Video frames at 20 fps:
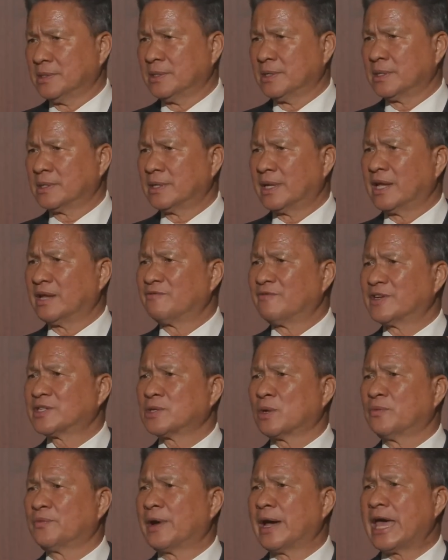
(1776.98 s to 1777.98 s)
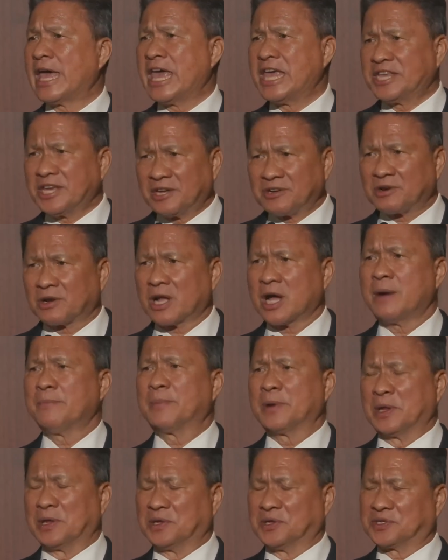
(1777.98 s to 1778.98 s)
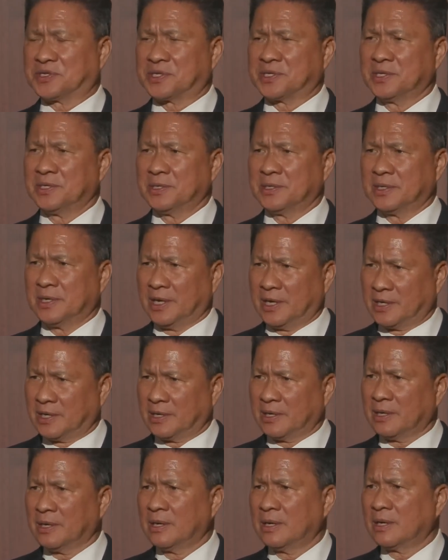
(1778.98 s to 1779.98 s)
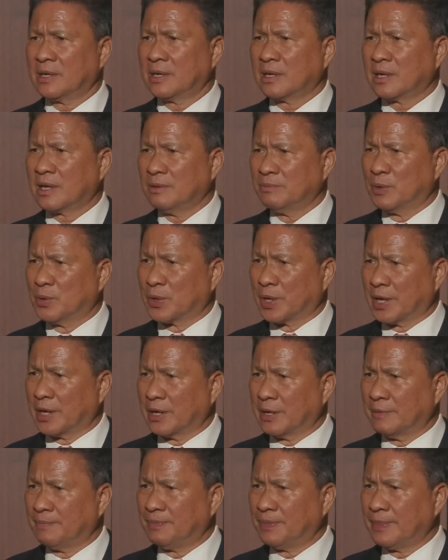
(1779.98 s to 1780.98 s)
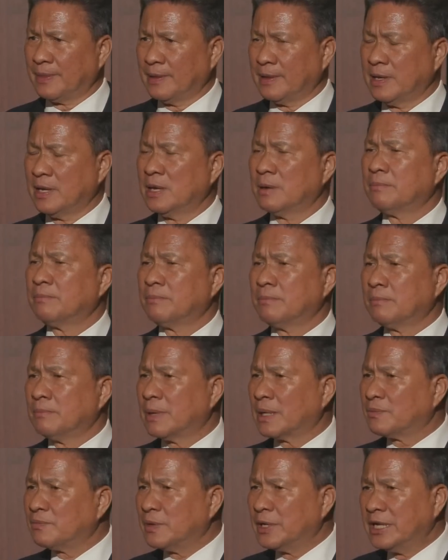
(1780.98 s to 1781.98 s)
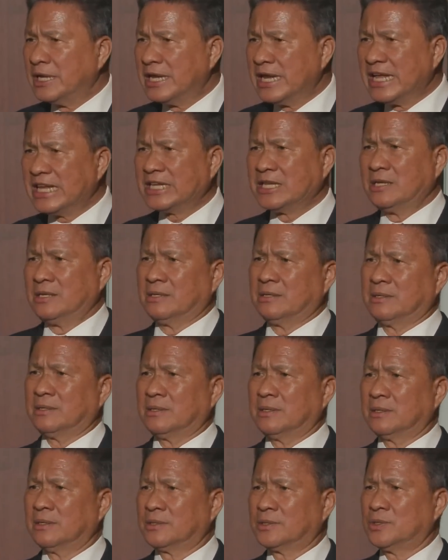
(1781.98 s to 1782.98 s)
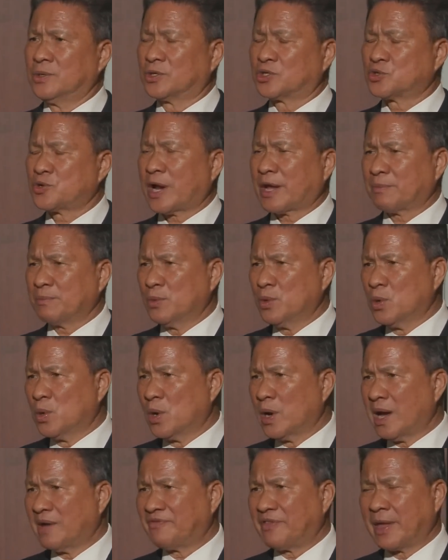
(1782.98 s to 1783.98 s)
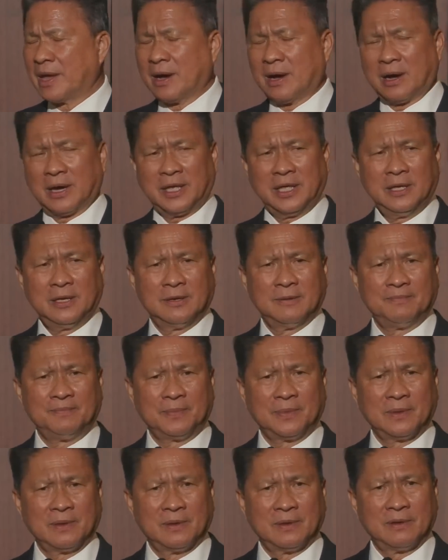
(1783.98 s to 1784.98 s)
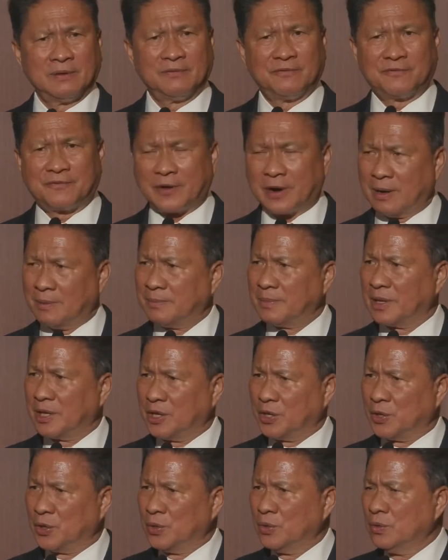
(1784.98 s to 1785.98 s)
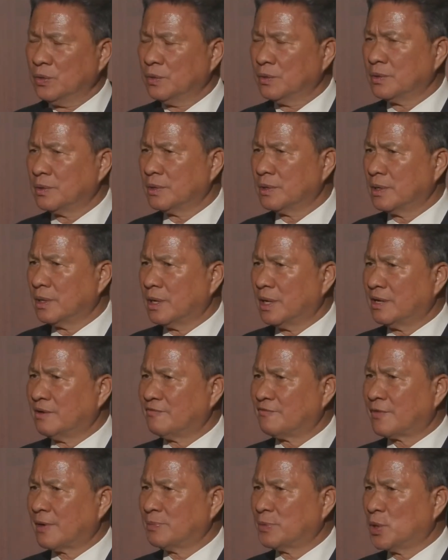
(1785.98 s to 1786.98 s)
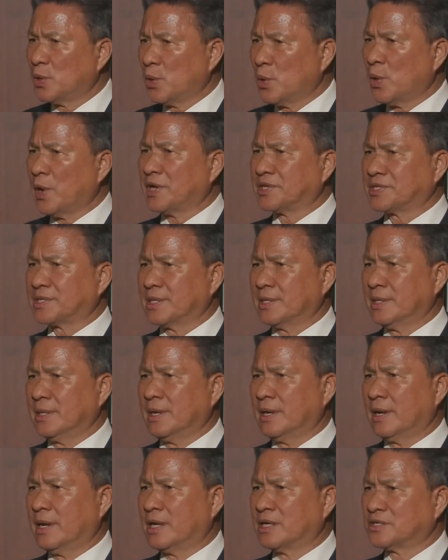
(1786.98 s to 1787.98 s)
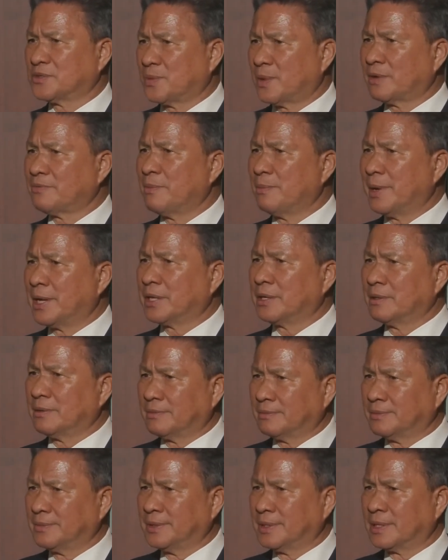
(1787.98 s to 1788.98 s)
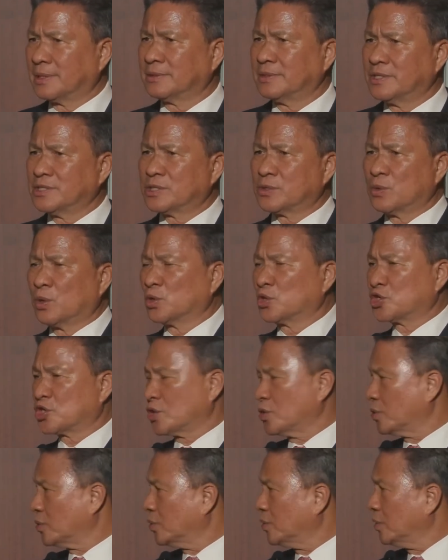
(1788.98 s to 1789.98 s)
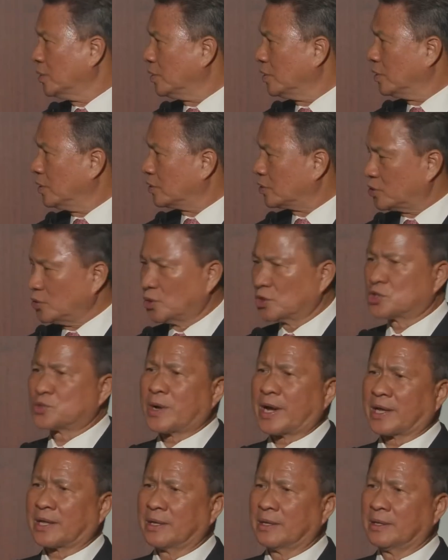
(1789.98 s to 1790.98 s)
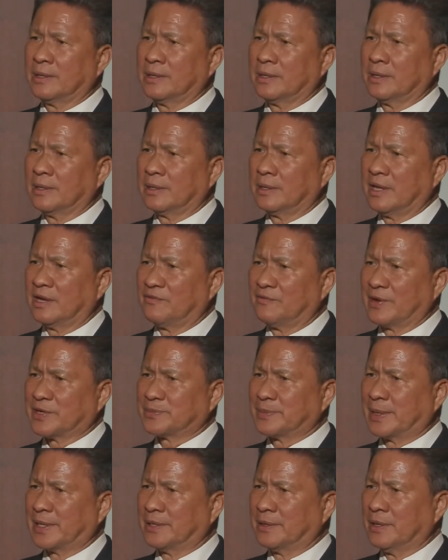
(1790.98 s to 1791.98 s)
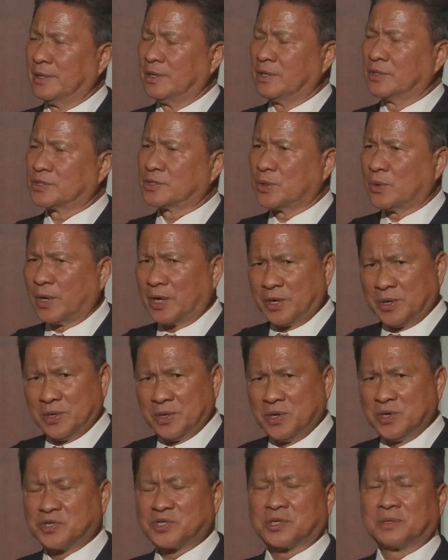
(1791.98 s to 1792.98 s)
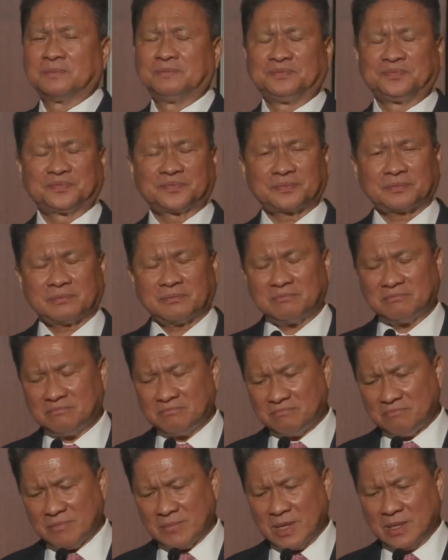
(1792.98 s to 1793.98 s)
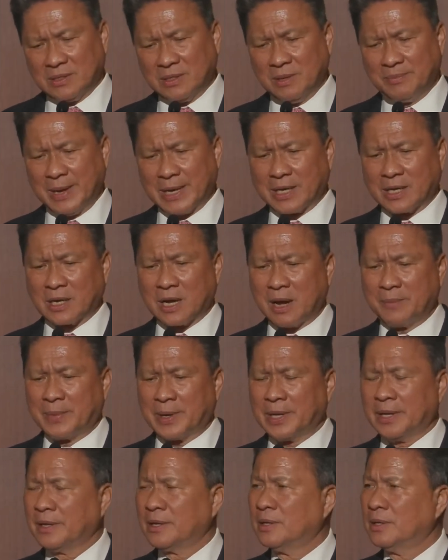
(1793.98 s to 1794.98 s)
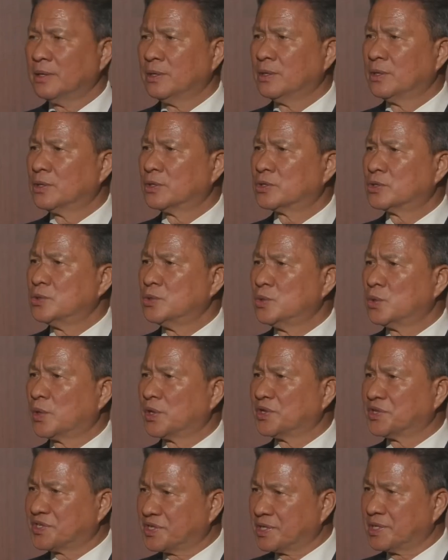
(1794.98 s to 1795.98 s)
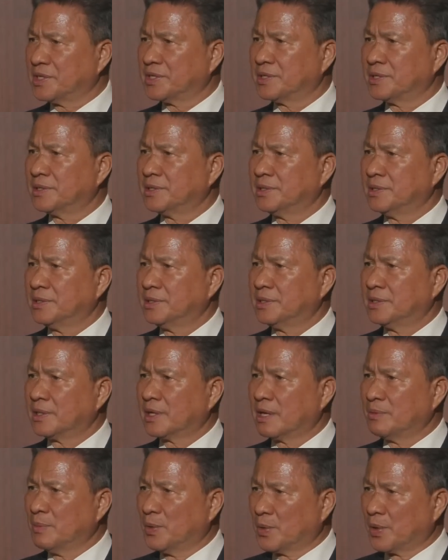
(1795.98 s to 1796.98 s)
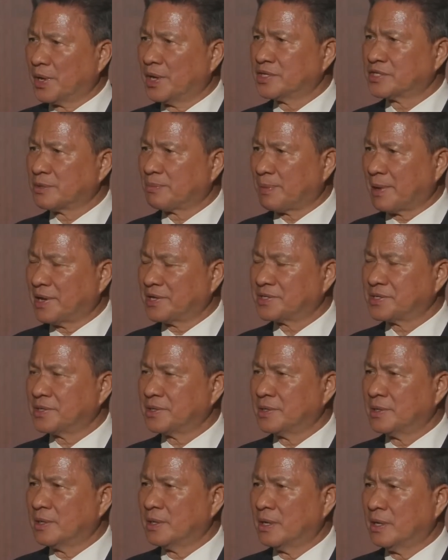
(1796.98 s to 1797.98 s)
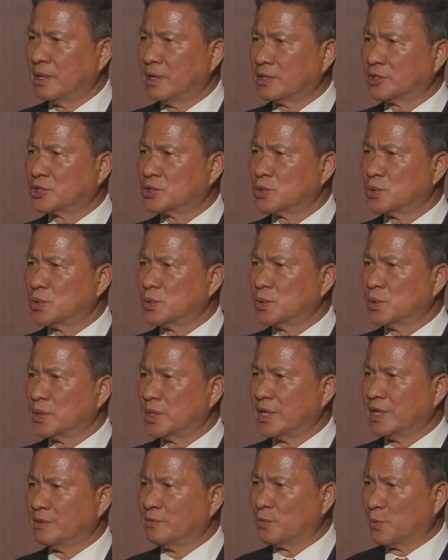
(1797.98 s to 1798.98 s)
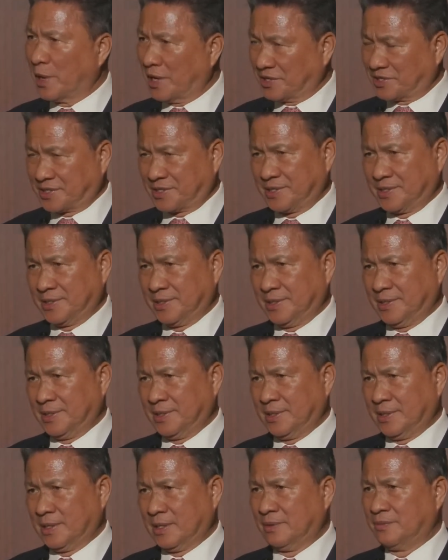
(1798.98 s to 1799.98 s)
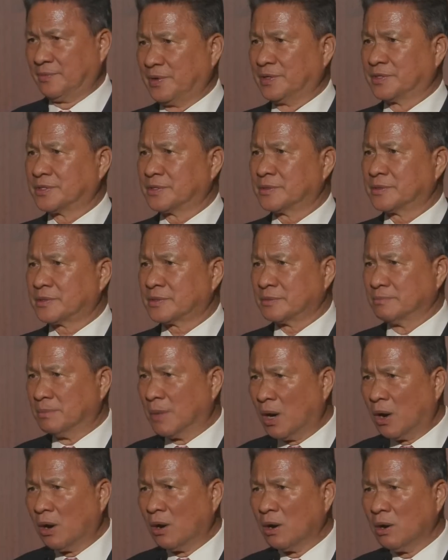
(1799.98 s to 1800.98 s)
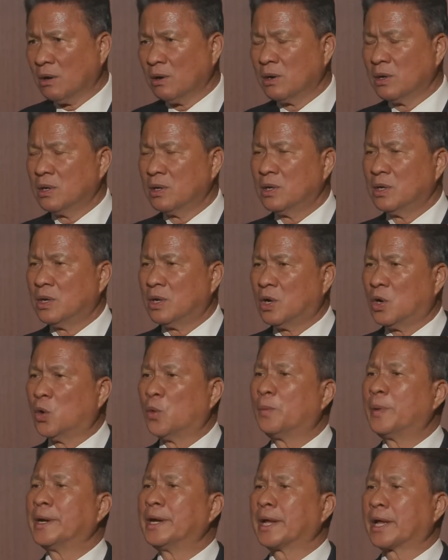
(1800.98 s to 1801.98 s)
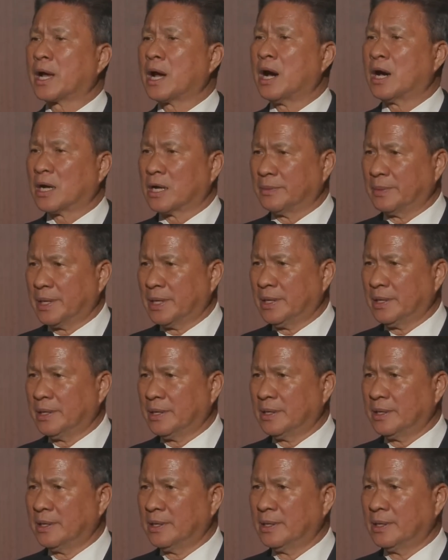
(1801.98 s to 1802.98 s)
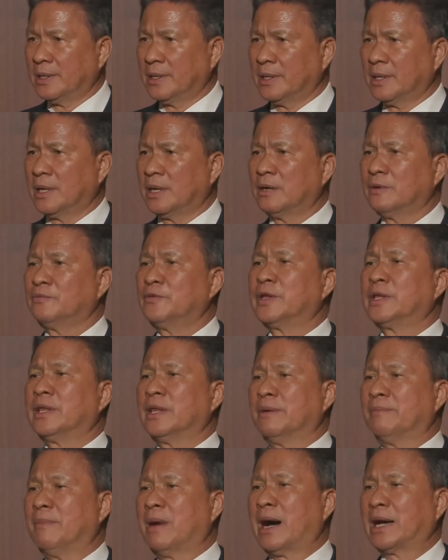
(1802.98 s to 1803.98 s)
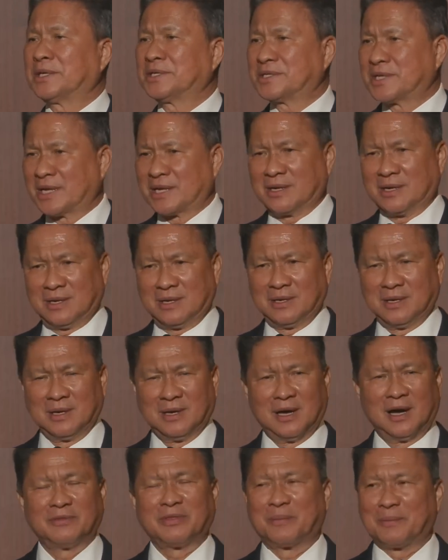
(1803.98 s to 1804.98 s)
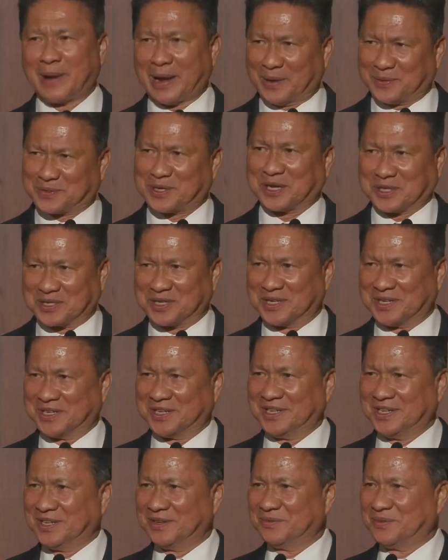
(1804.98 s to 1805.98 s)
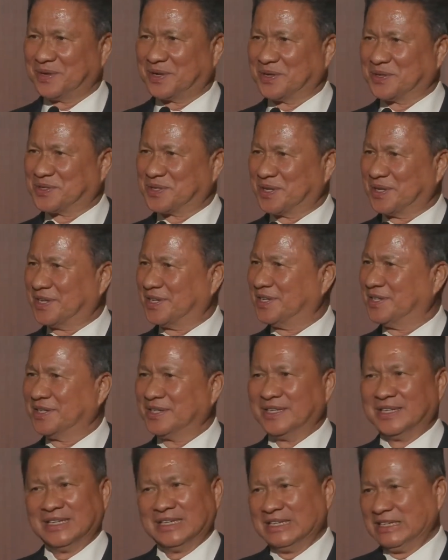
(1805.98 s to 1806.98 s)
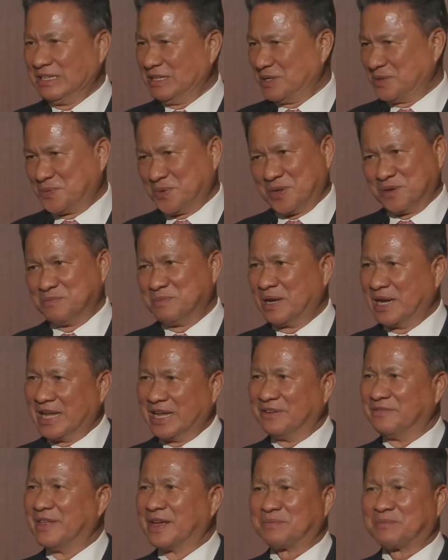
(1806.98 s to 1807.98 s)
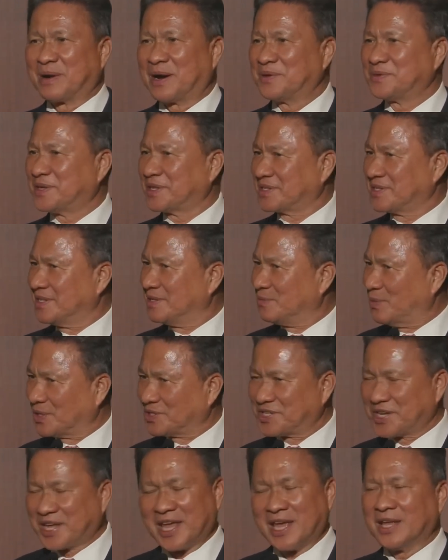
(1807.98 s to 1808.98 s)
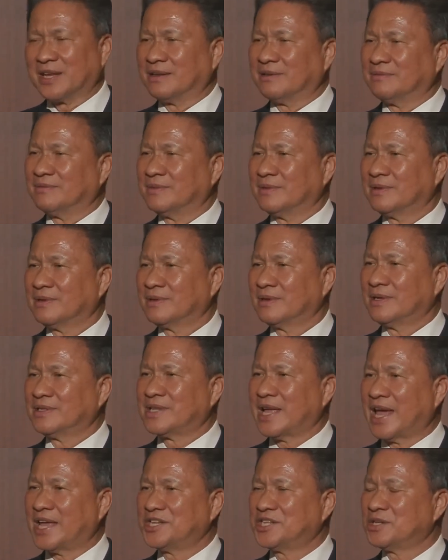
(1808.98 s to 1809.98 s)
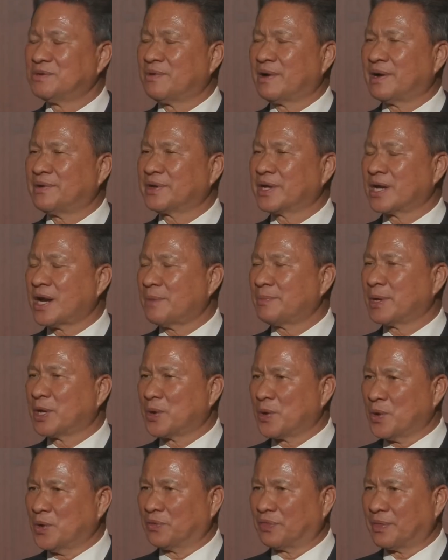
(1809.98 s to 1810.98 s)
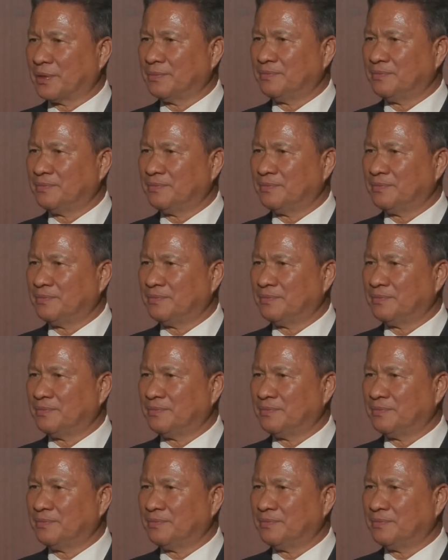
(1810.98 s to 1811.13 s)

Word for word: They invest over 800 companies in Cambodia. But we need to attract more FDI from EU, and from the U.S. And that's why we make you know, this roadshow to attract the investment. So I urge the American company to consider Cambodia as a place uh, to invest. And small, open economy, with the mindset of the private sector, because uh, we believe that private sector, once again, is the engine of our economic growth.